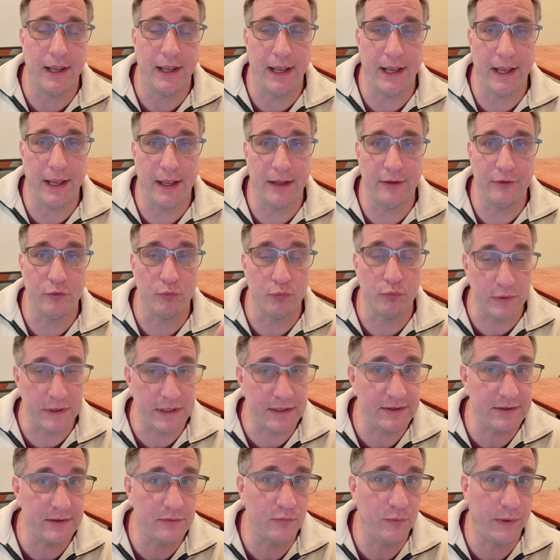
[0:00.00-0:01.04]
And the
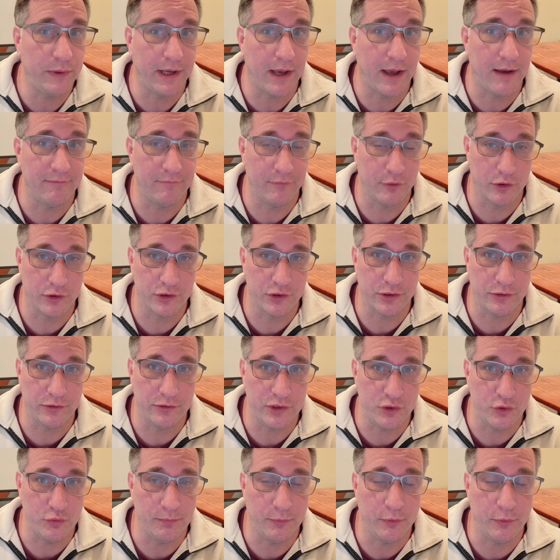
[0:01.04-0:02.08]
reason we got version
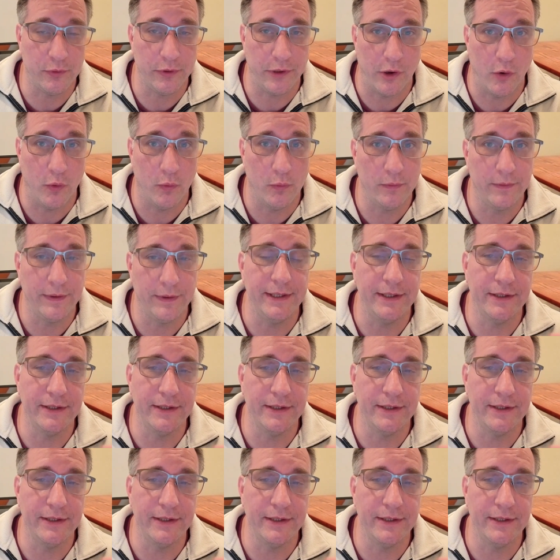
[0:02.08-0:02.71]
2.0